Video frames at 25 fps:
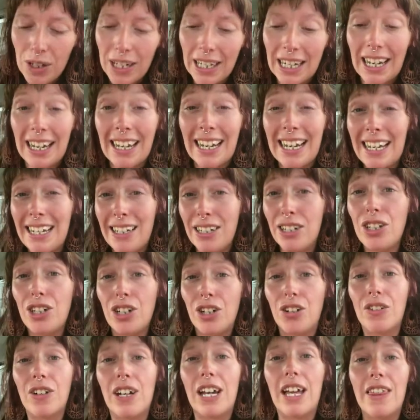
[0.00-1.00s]
can I
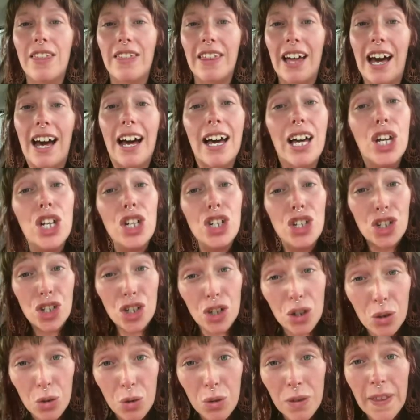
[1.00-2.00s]
integrate that
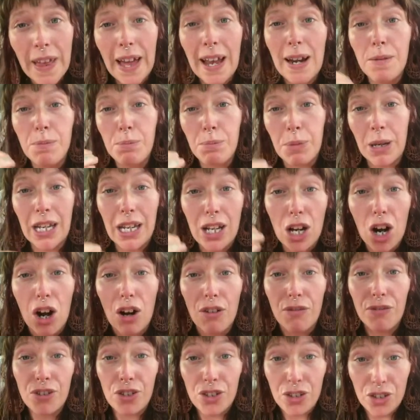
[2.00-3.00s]
to then be
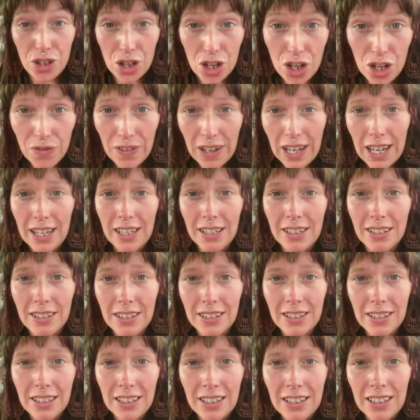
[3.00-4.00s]
of
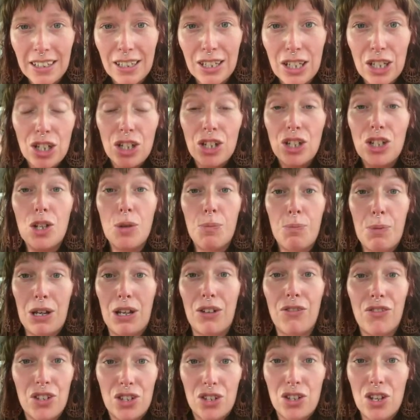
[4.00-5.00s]
service, to be
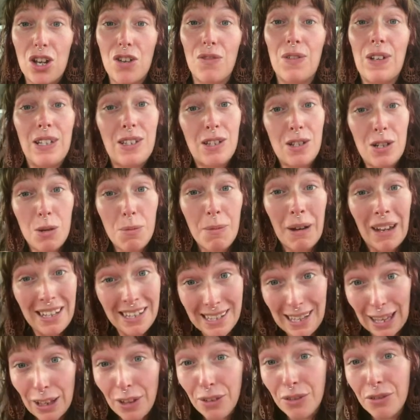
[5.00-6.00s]
of service to
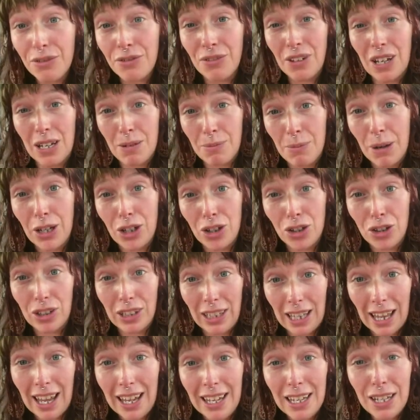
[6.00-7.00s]
myself in my
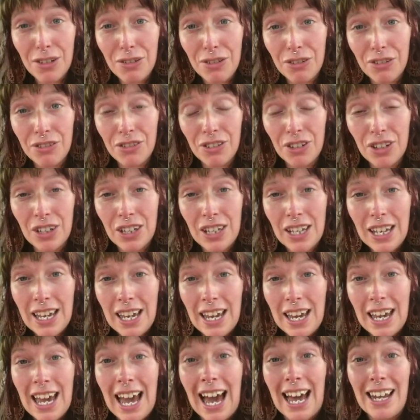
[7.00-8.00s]
own life,
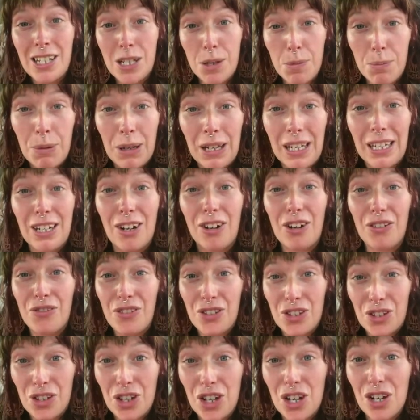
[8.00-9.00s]
and to be
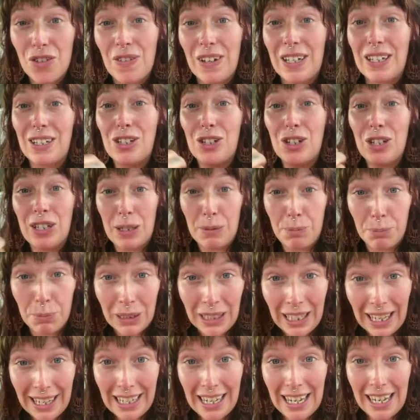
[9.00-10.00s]
of service to the
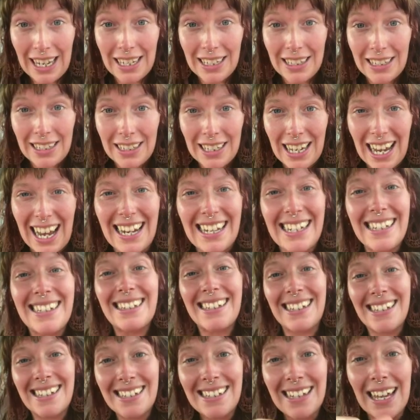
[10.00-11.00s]
planet. And
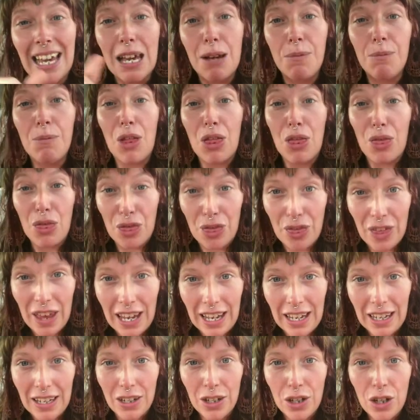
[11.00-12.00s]
it's the same
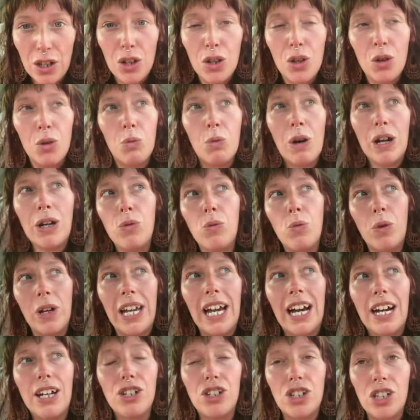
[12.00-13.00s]
thing. When
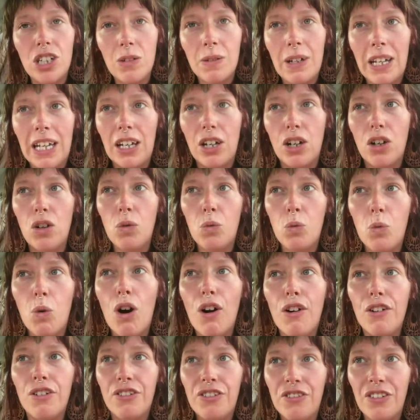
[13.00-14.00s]
we are doing
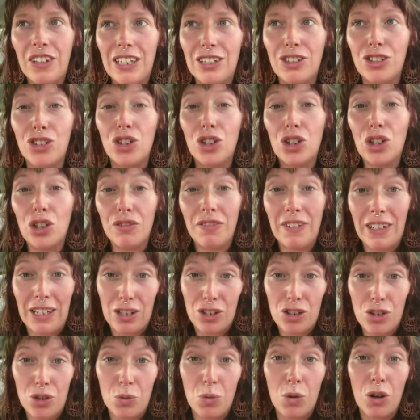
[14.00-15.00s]
what feels
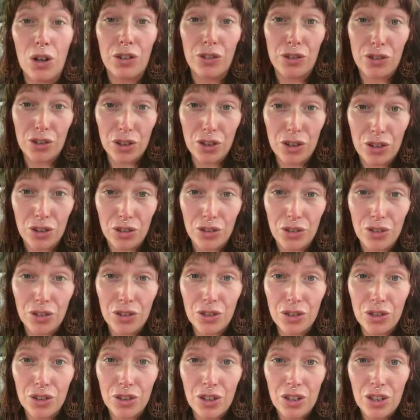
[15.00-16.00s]
loving towards
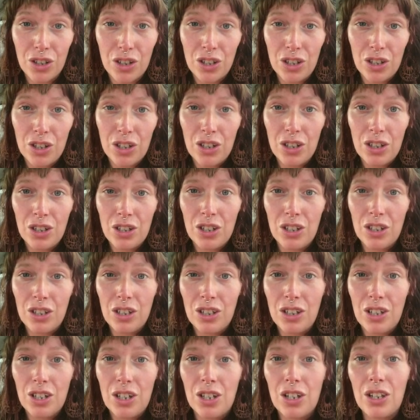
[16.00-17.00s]
us,
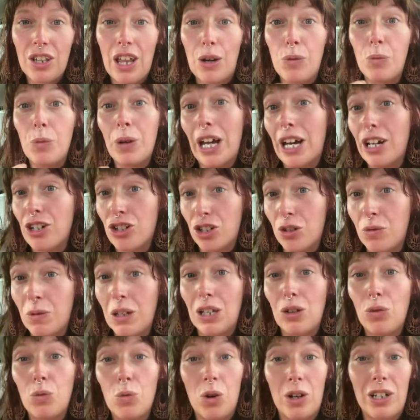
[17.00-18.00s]
then we are
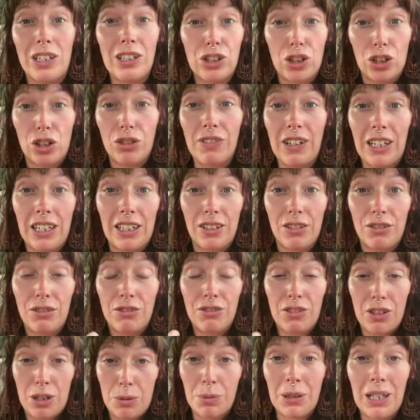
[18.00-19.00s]
doing what is loving
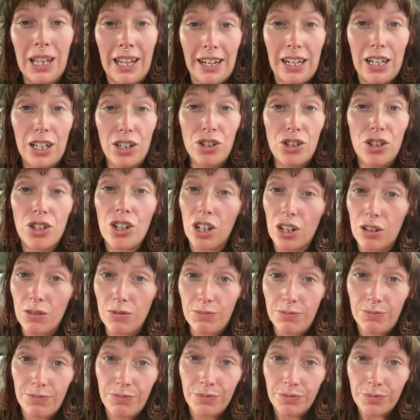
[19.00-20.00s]
for the planet
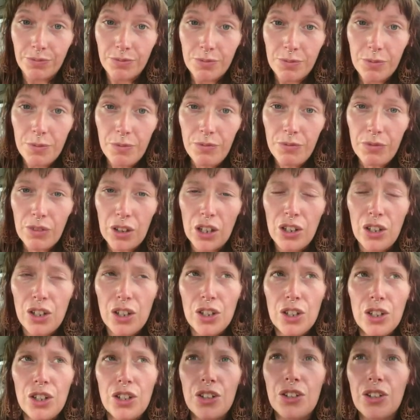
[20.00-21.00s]
too.
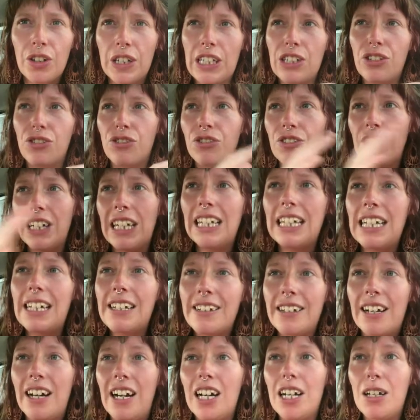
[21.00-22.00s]
So it's really a
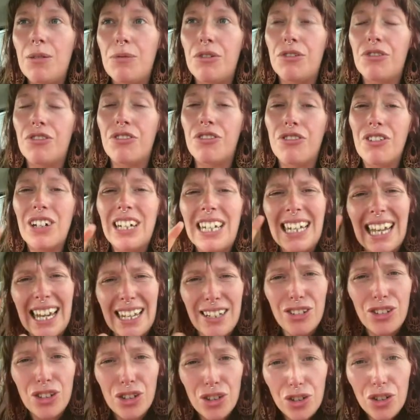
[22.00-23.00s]
time of really
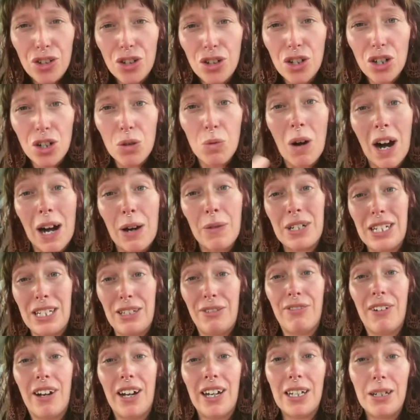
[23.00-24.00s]
getting to know what our
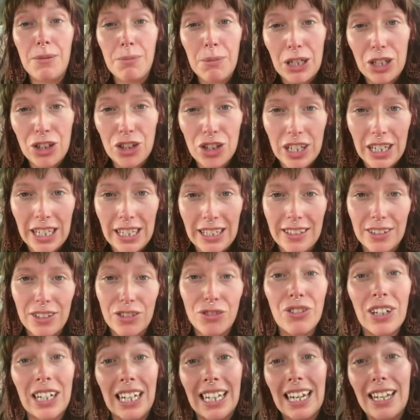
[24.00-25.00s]
divine mission is,
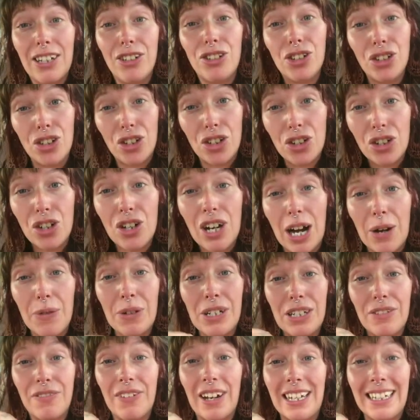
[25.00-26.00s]
really getting to know
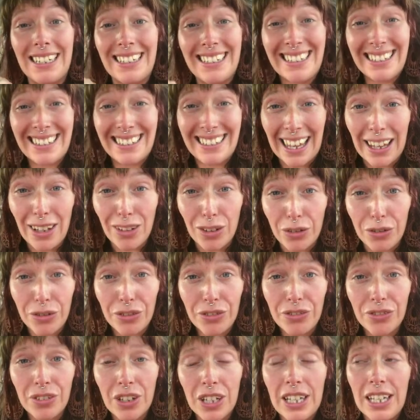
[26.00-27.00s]
our divine
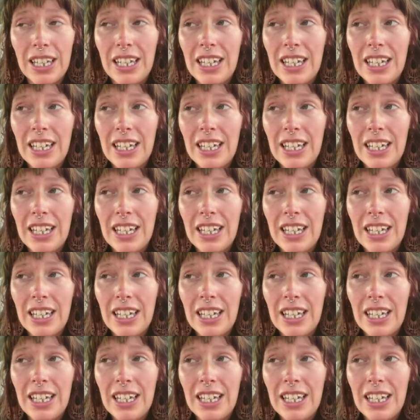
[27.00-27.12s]
self.